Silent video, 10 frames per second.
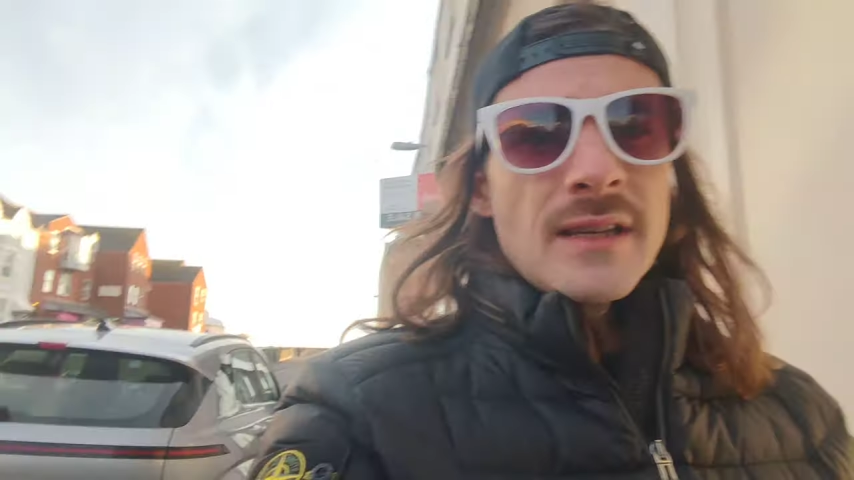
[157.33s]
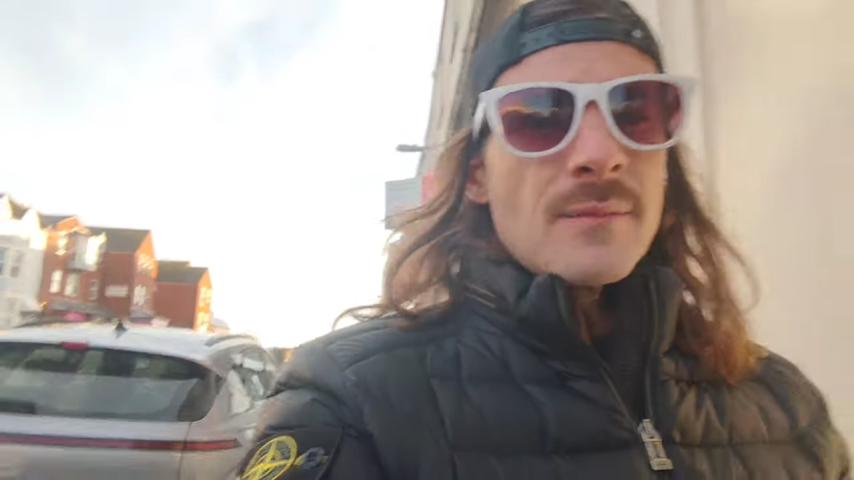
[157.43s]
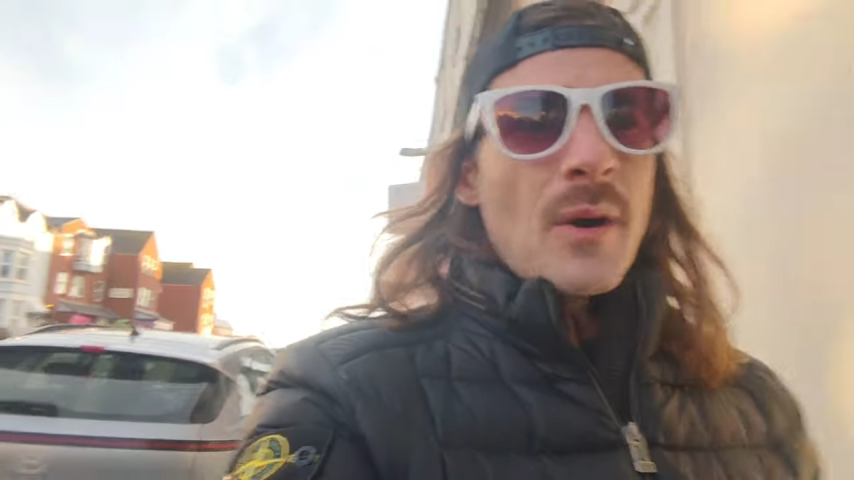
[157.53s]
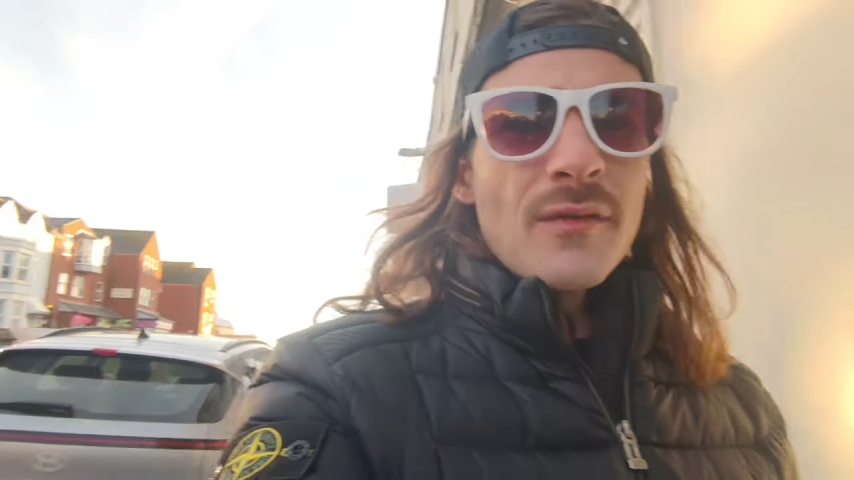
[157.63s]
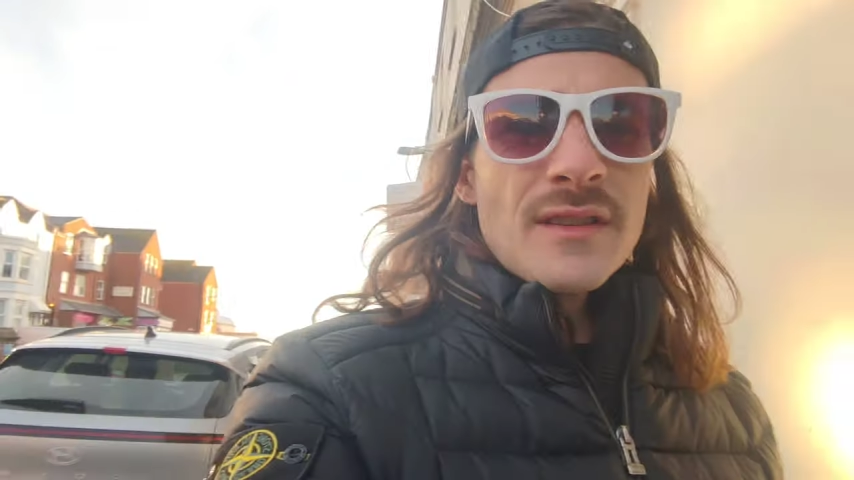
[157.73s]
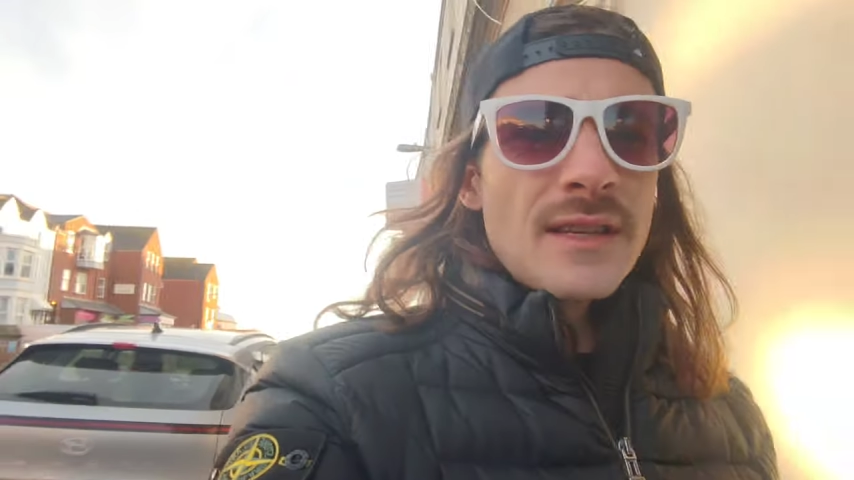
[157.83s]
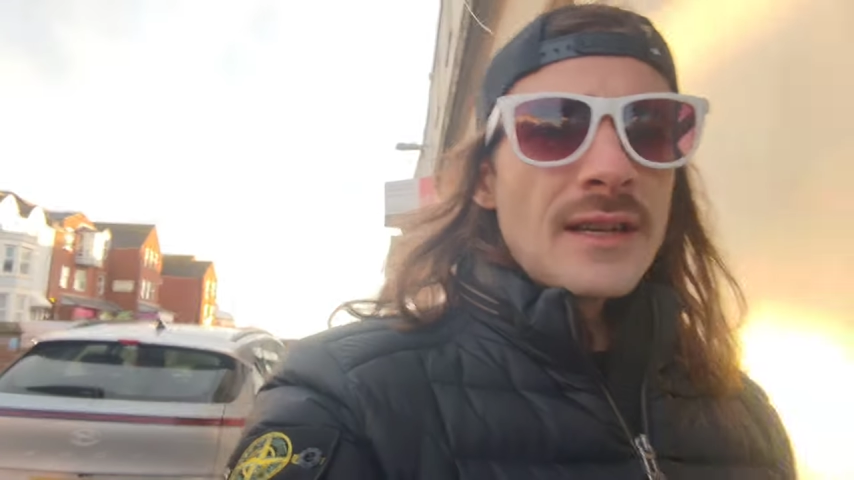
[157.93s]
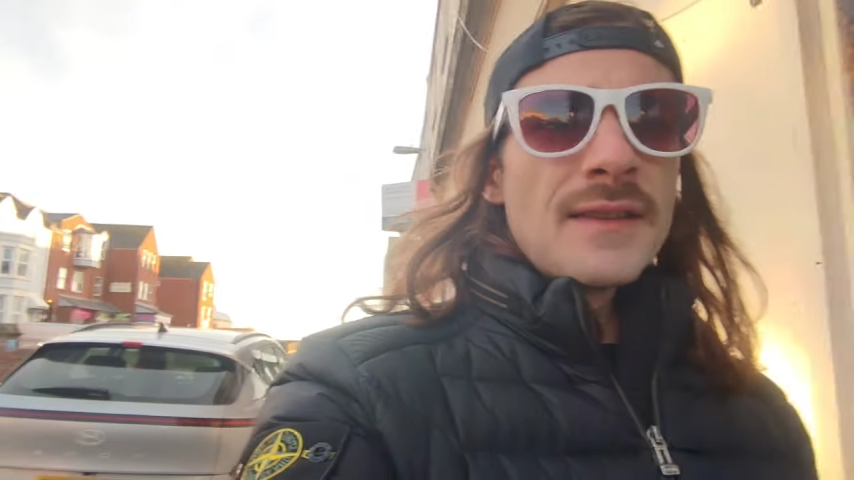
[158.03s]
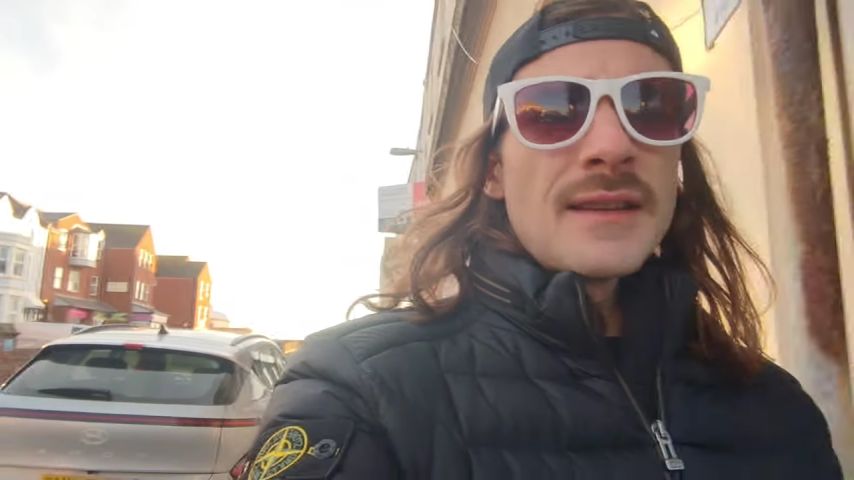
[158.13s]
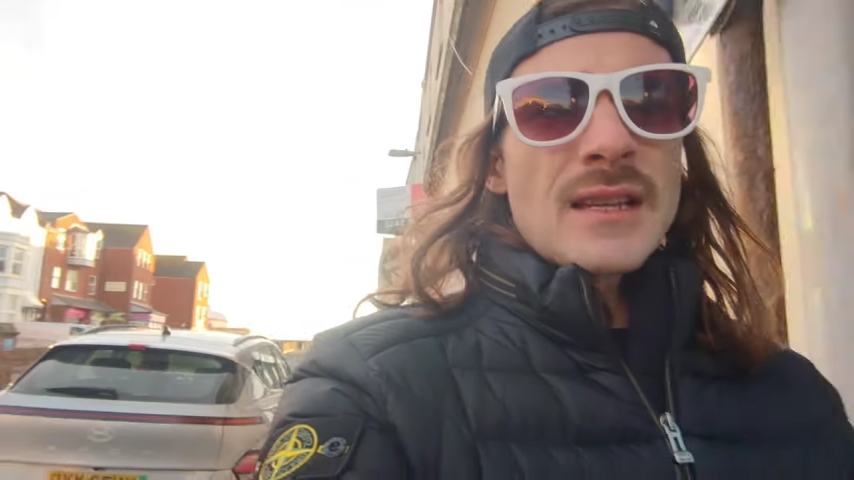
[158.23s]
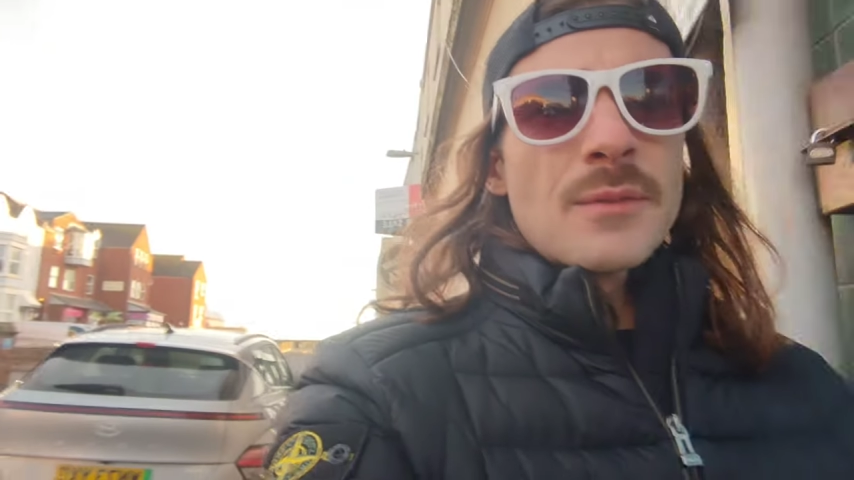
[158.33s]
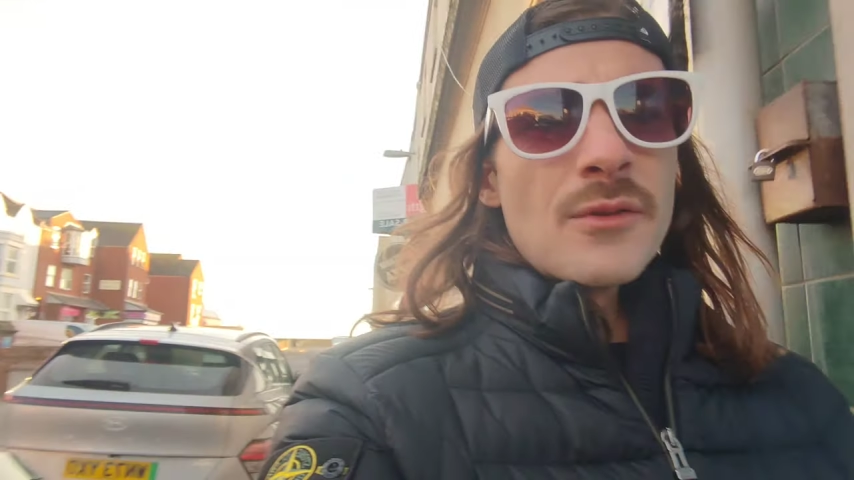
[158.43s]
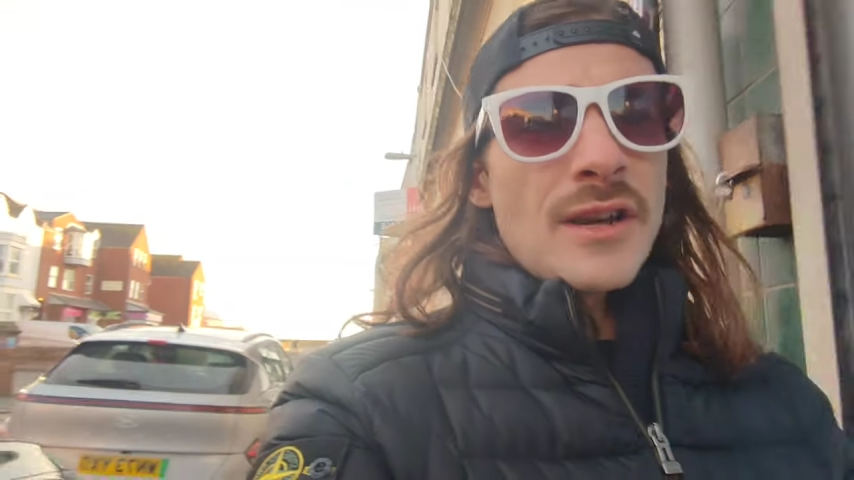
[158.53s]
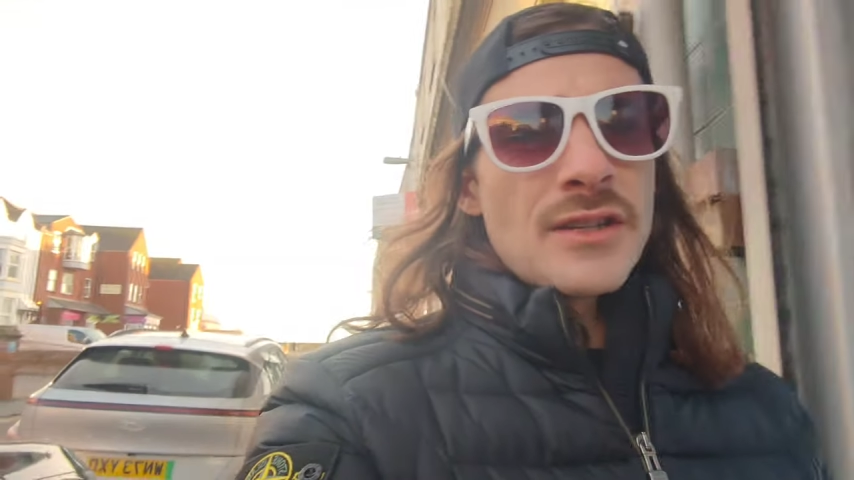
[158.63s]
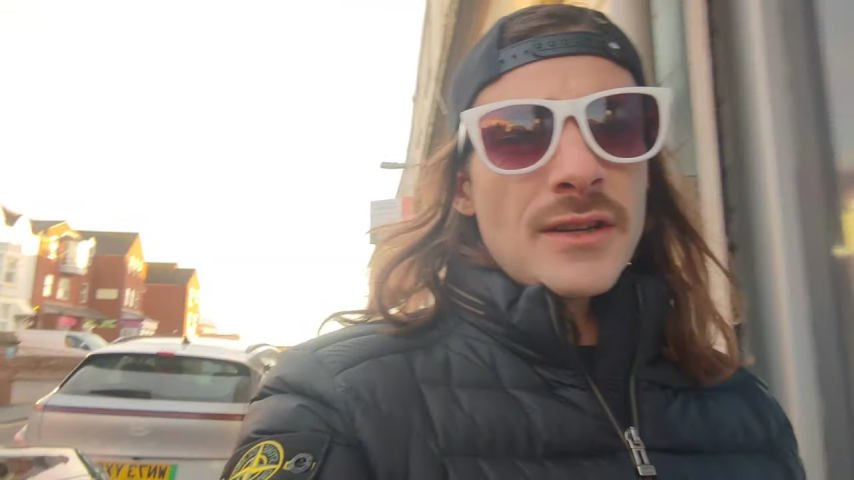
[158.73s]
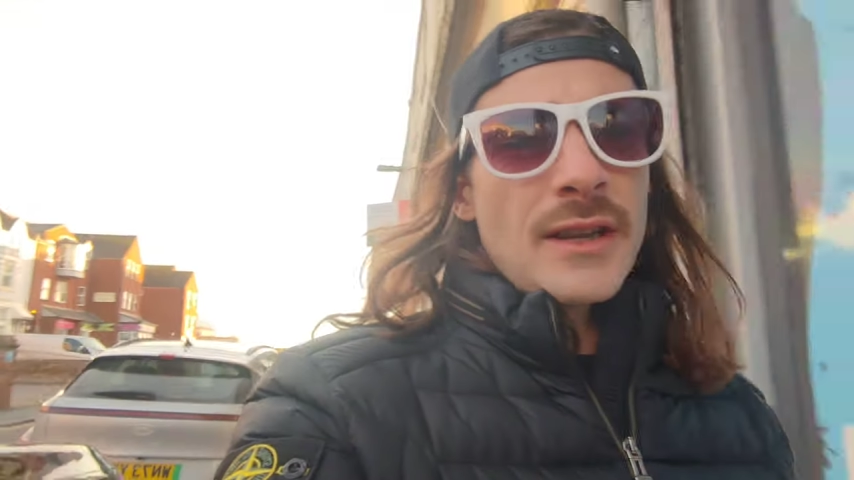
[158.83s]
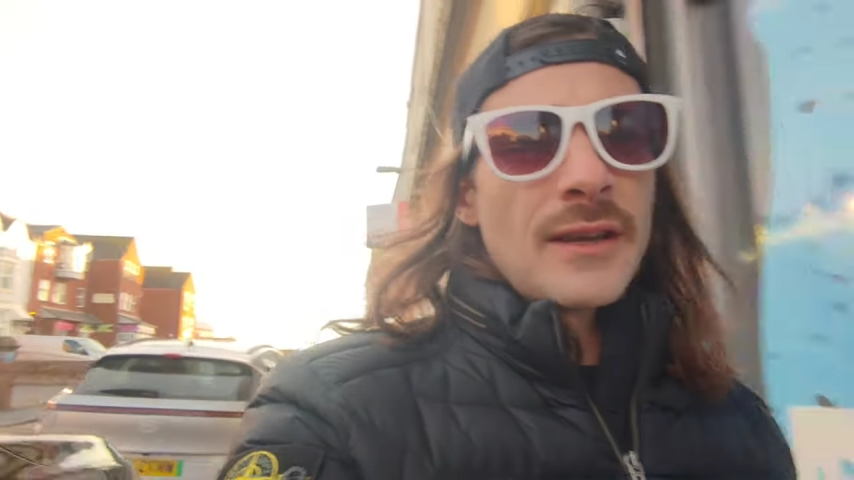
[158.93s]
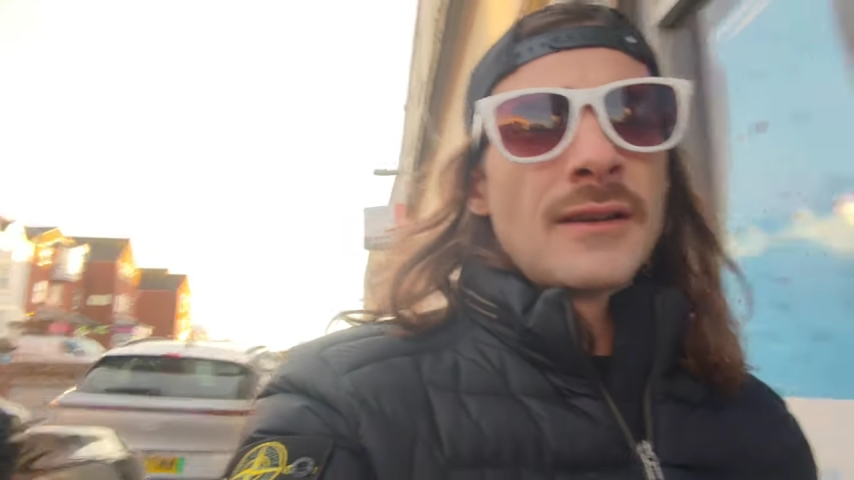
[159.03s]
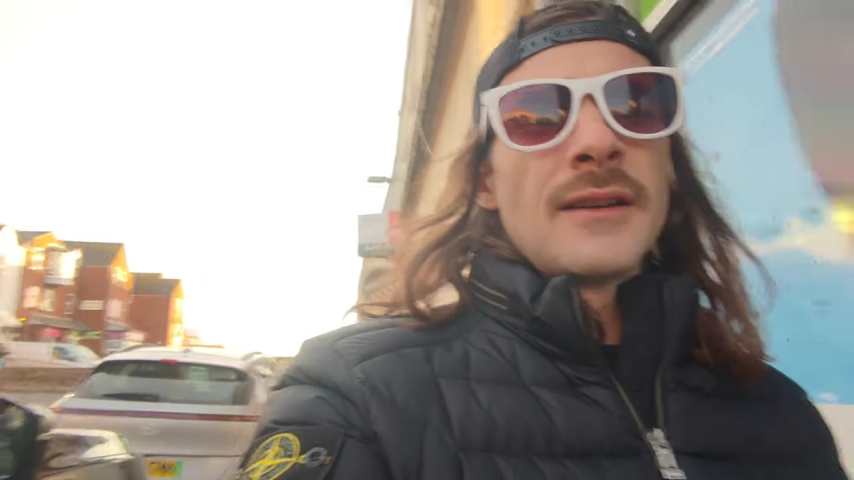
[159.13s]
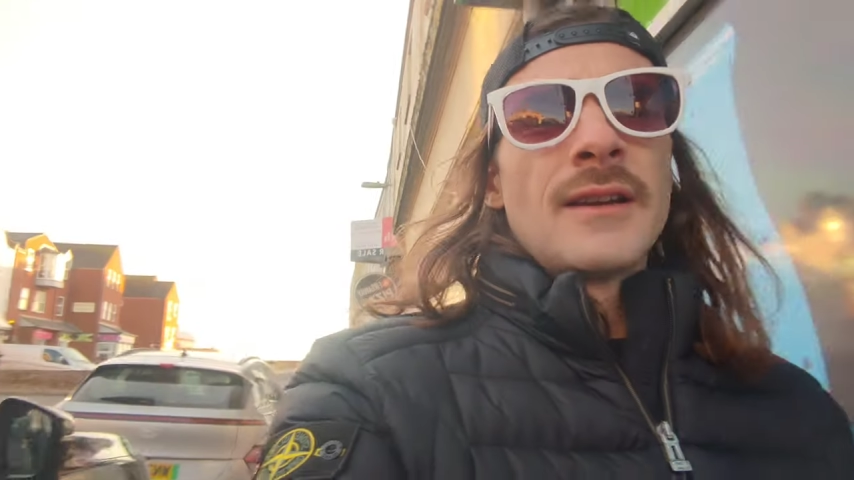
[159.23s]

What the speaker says: to see the poverty and the desperation here.